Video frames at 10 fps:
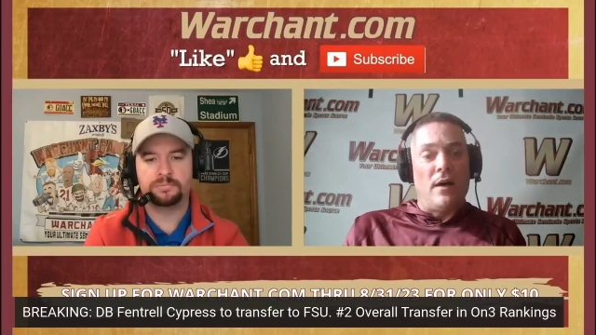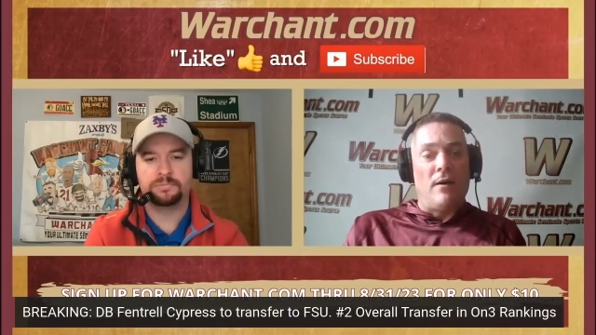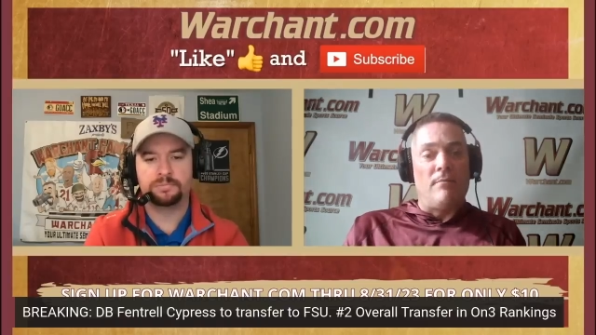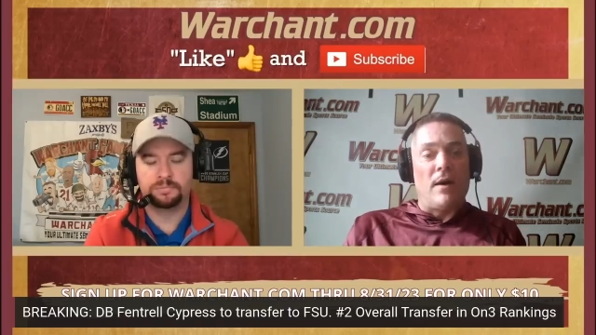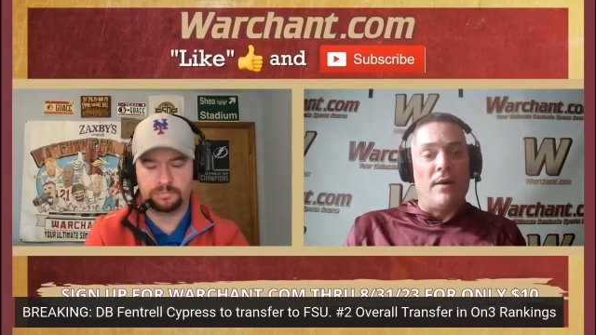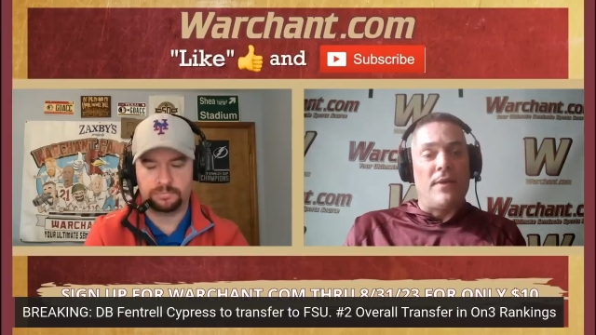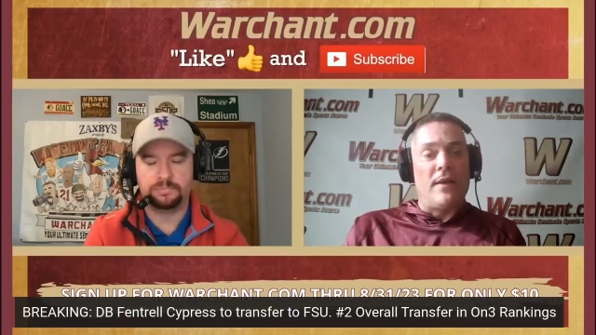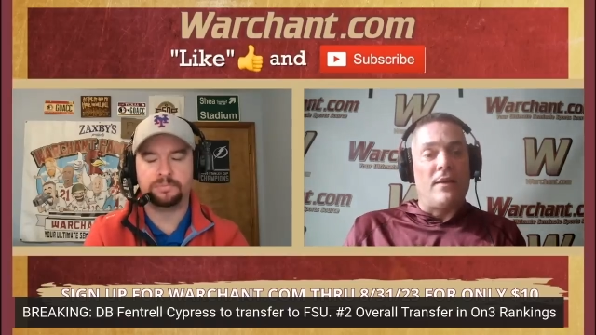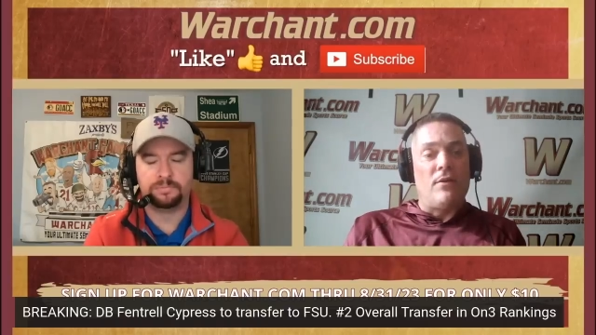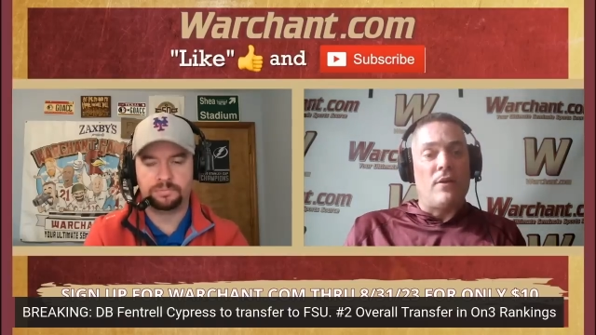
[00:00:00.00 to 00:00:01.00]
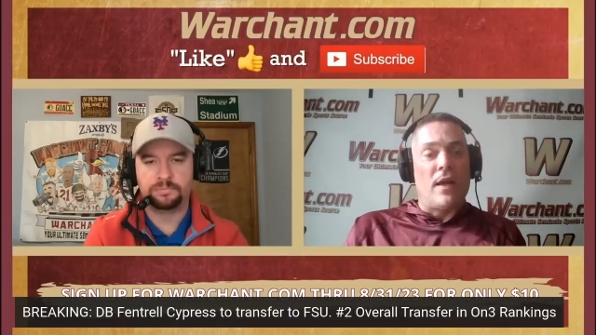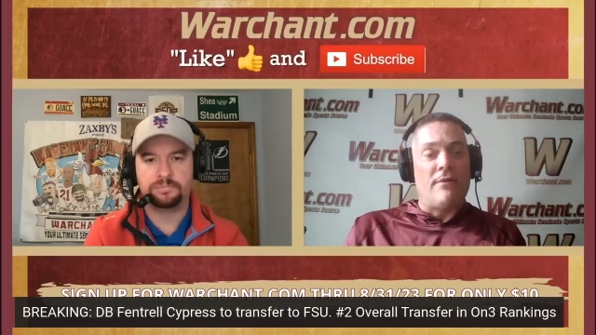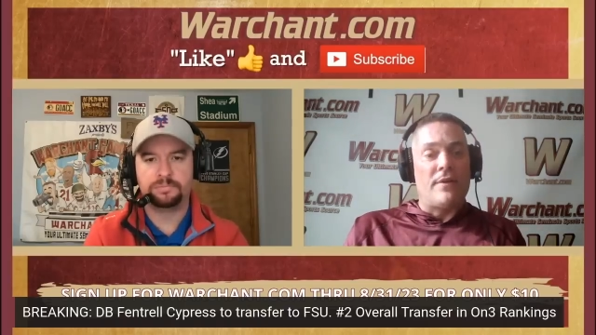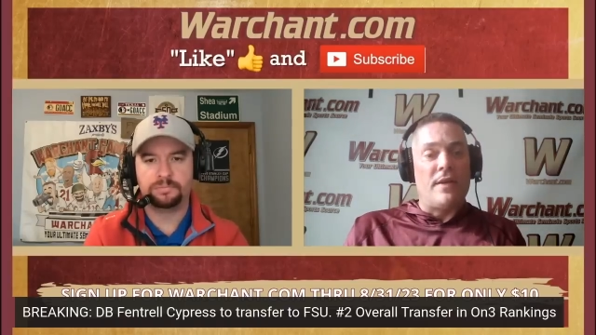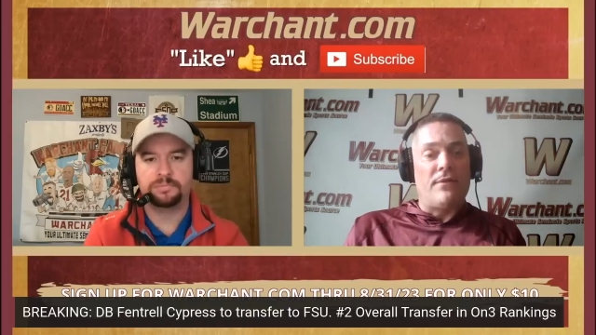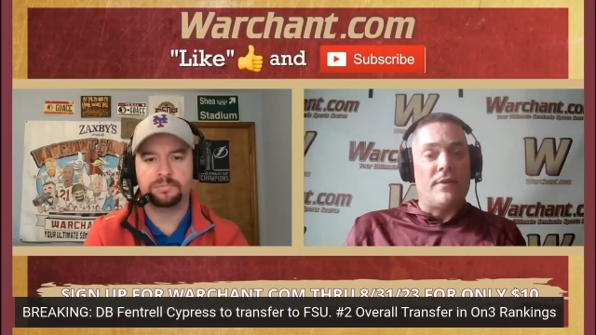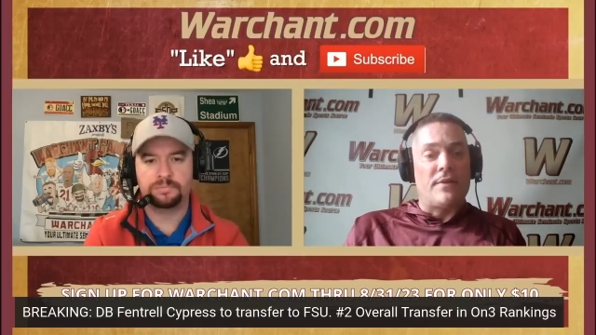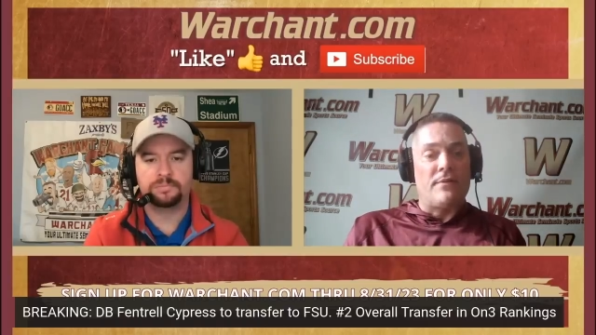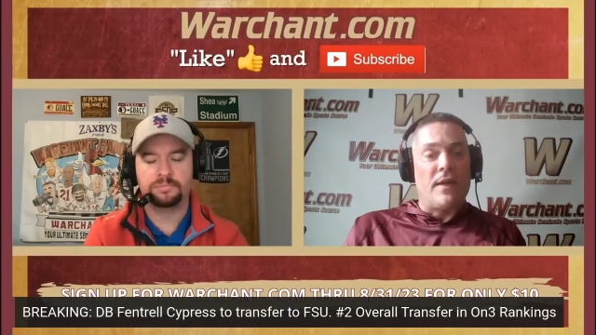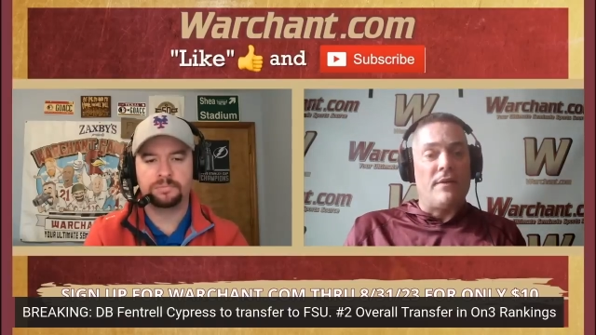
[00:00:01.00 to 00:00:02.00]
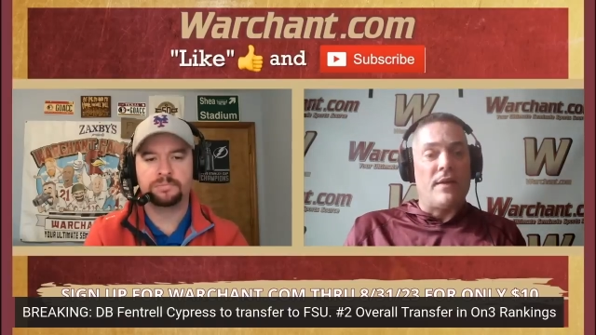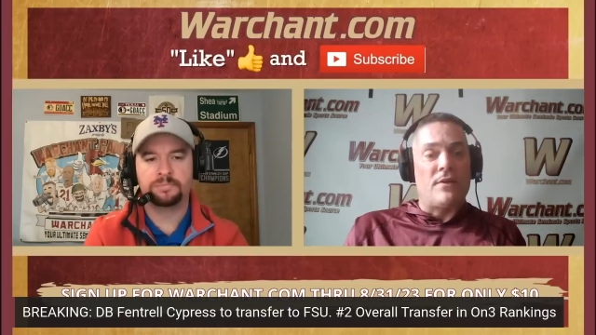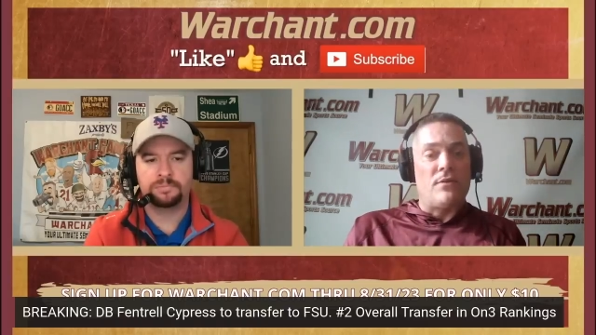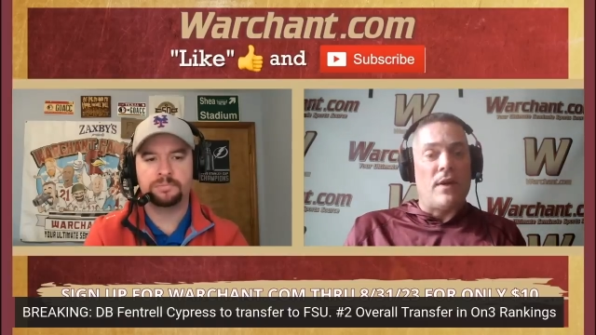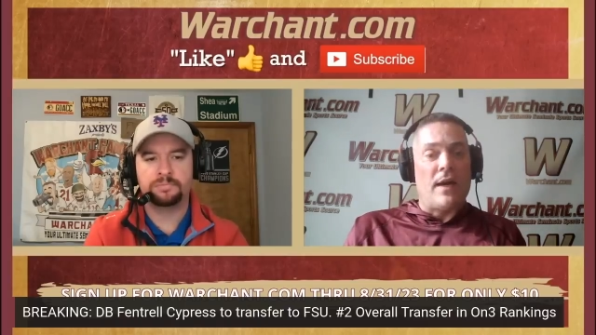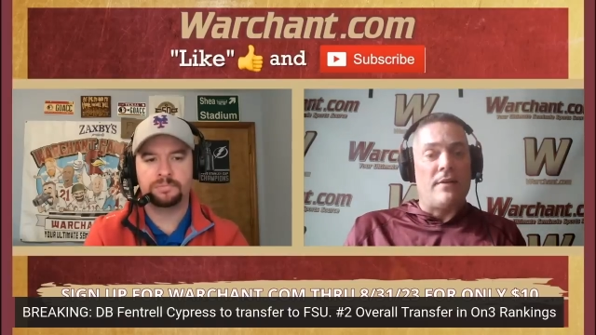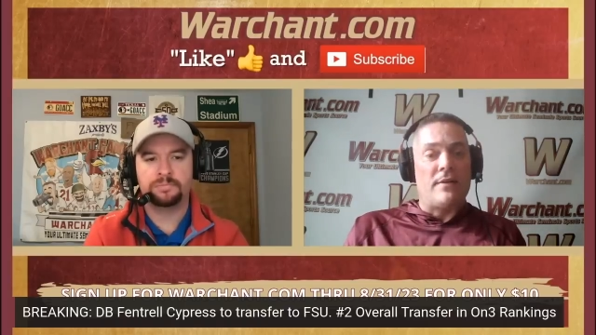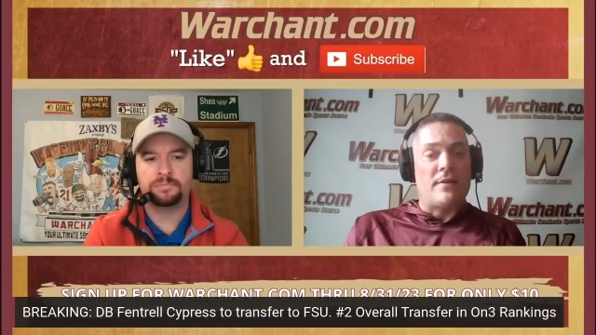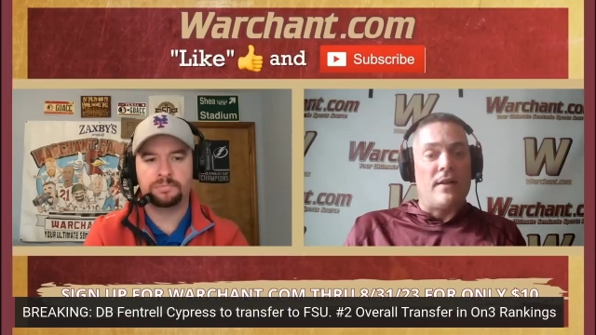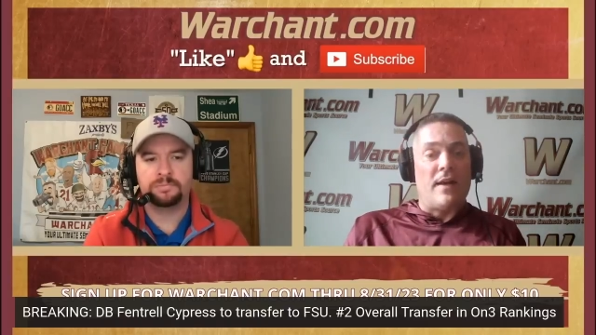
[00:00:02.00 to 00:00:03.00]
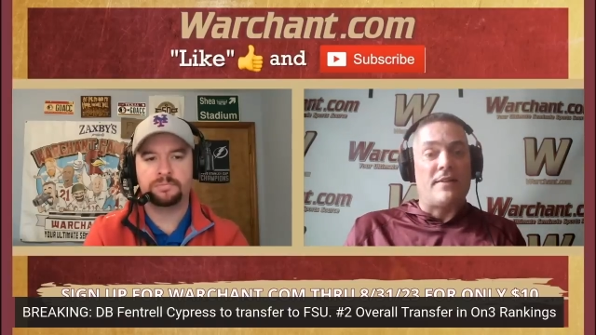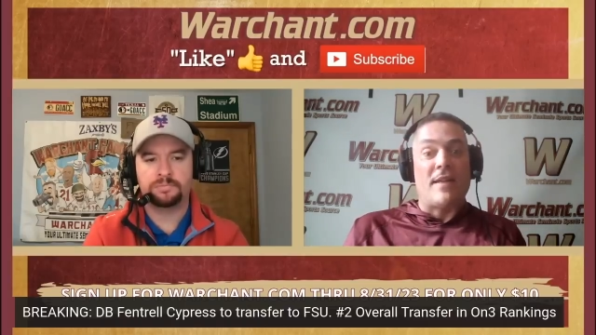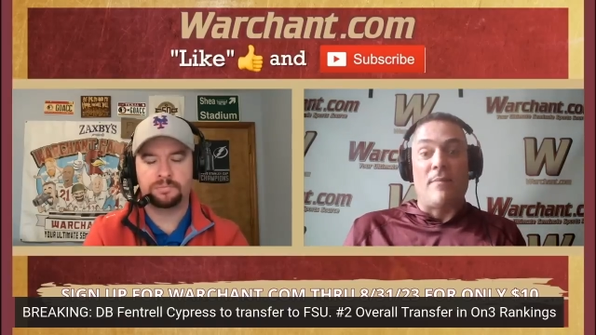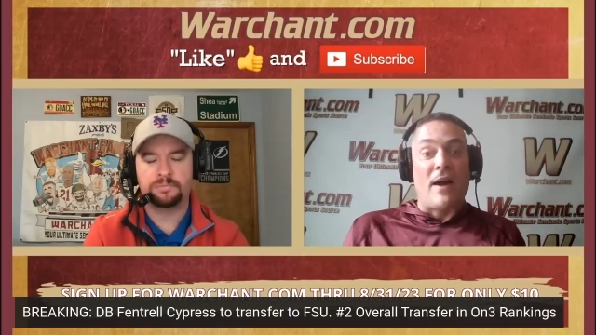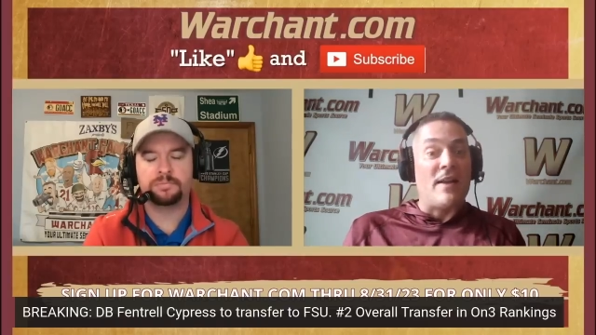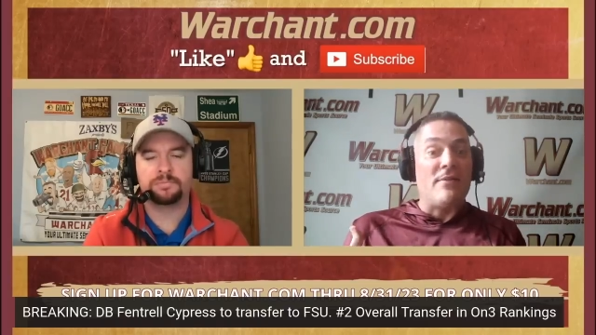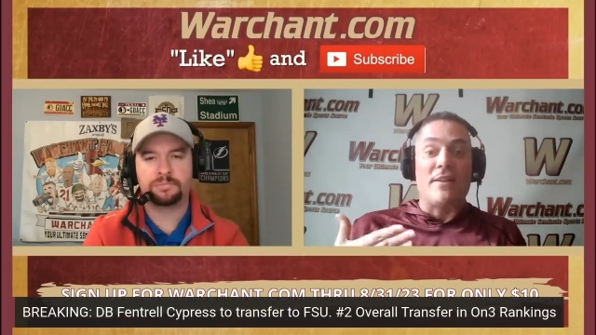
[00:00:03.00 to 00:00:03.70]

Speaker 1: um, I think you could have a defensive end that you add in this class. They might